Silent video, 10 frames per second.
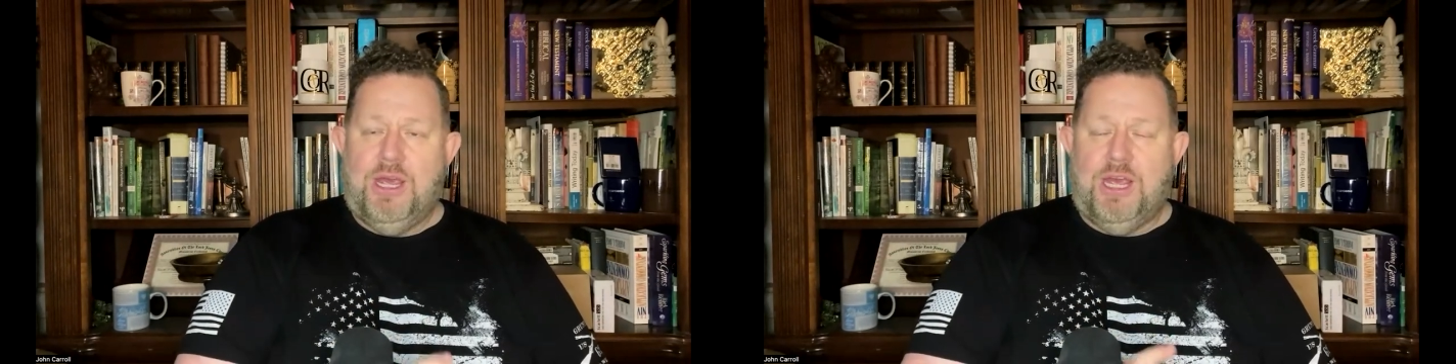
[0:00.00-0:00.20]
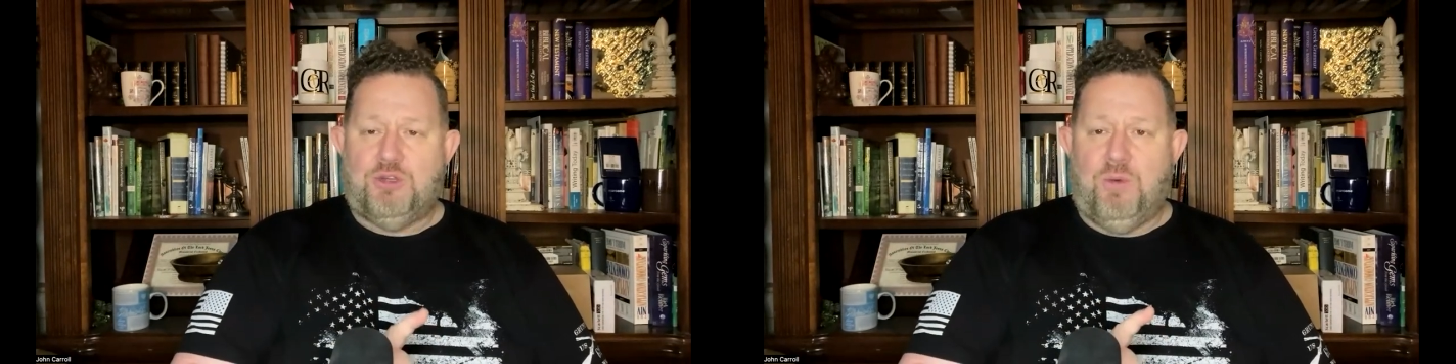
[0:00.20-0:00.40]

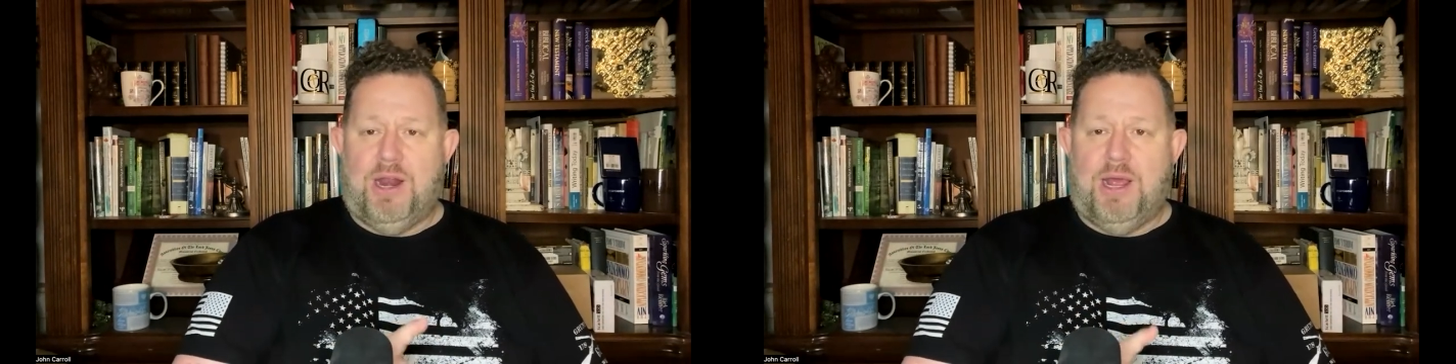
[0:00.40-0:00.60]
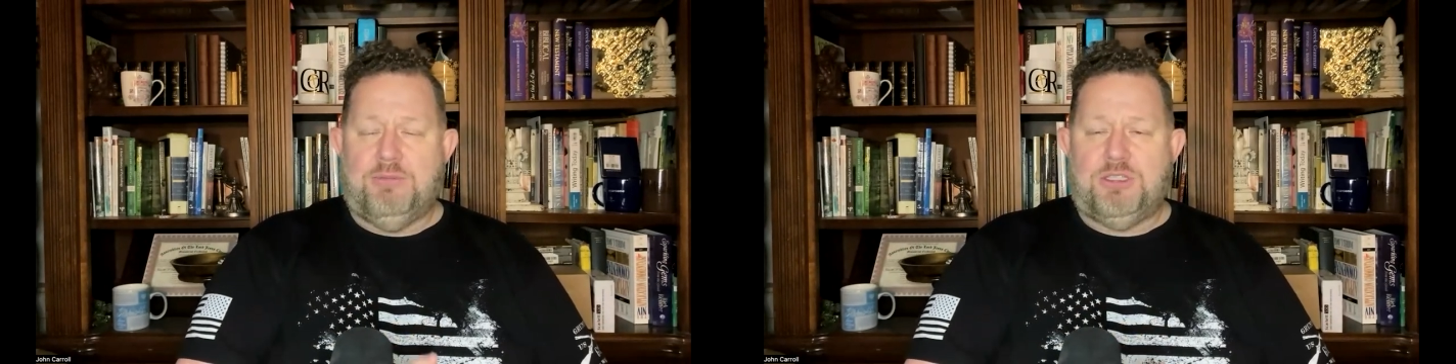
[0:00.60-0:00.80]
it's
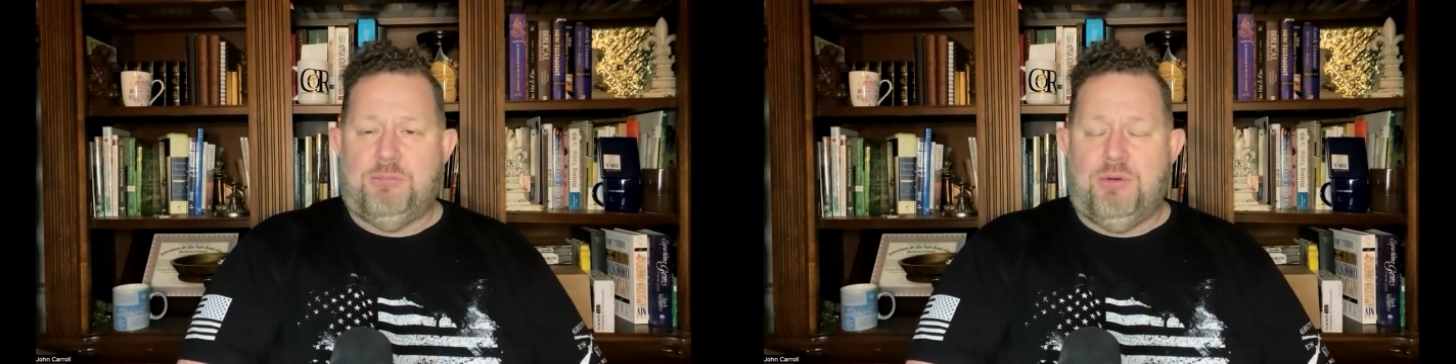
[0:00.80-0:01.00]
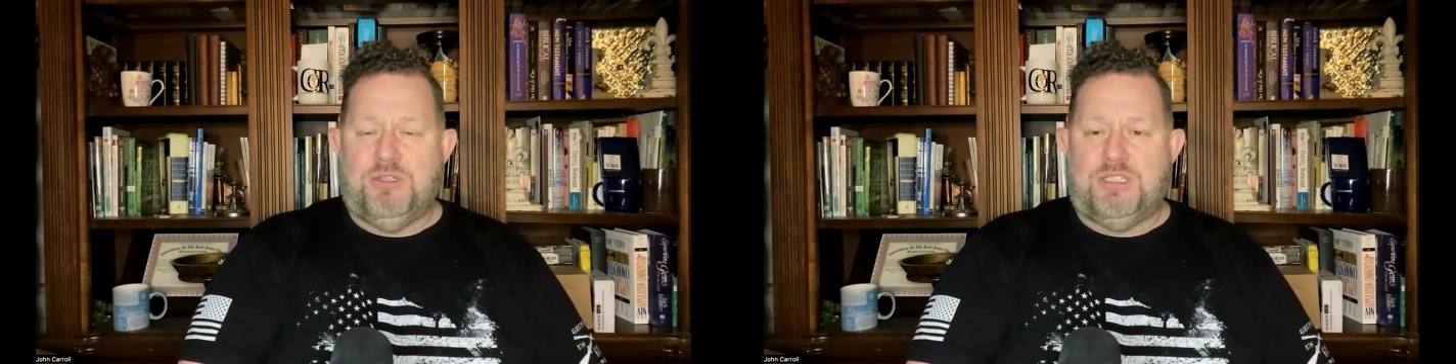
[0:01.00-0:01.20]
what I am
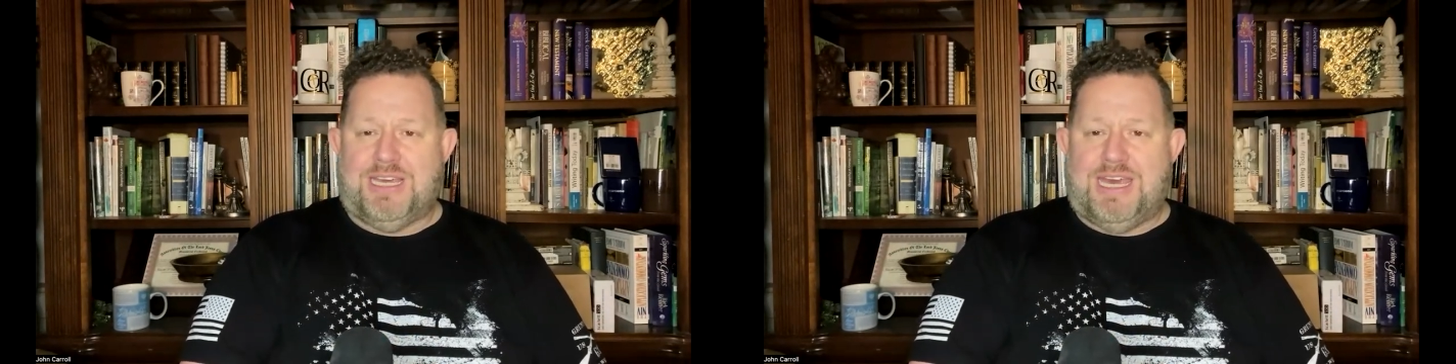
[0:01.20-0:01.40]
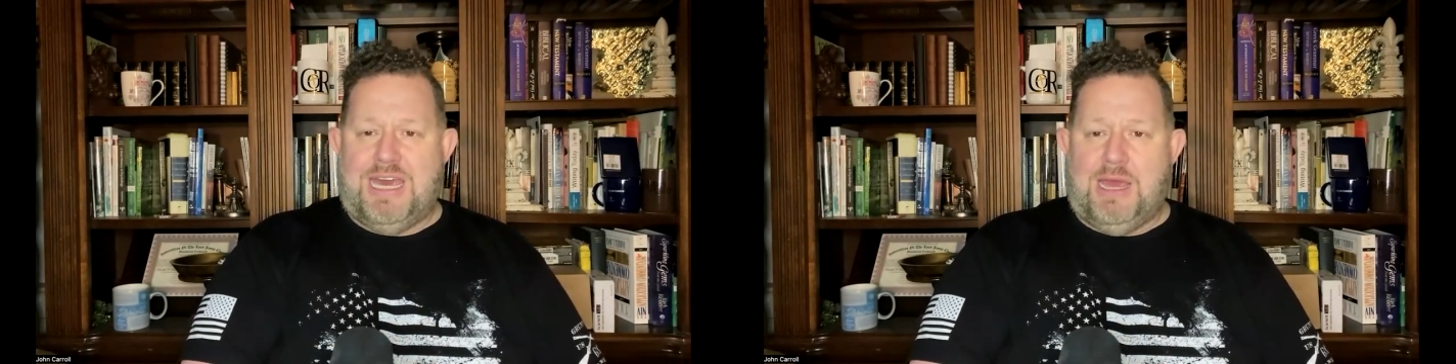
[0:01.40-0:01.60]
supposed to
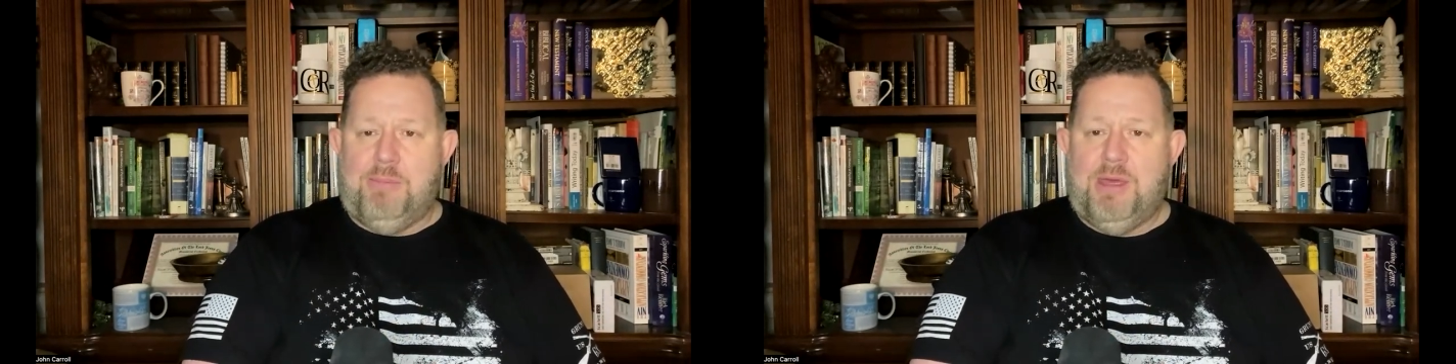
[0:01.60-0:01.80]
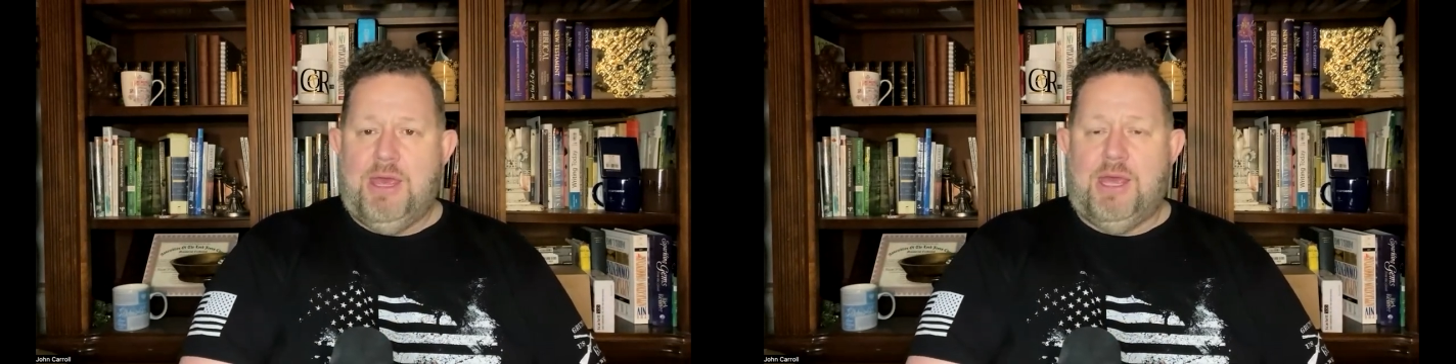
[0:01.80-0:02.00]

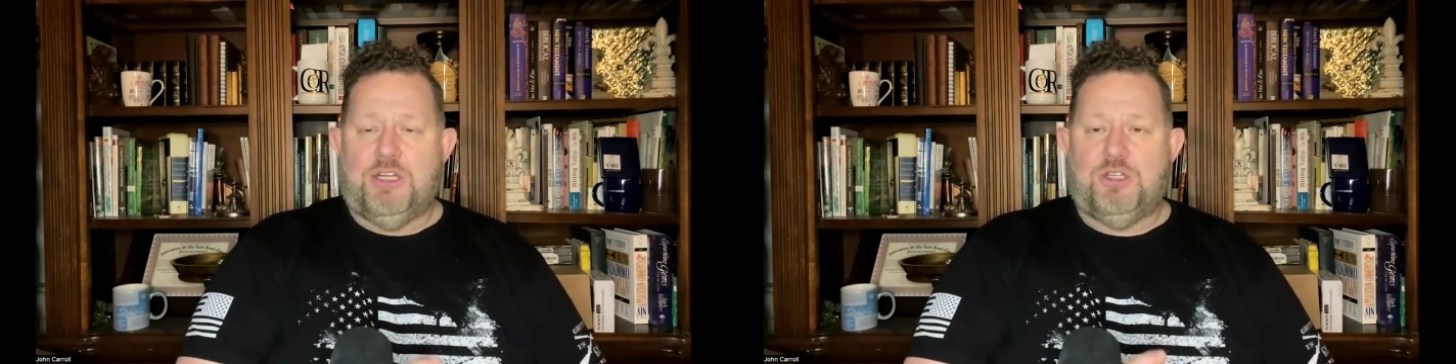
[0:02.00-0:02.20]
keep, it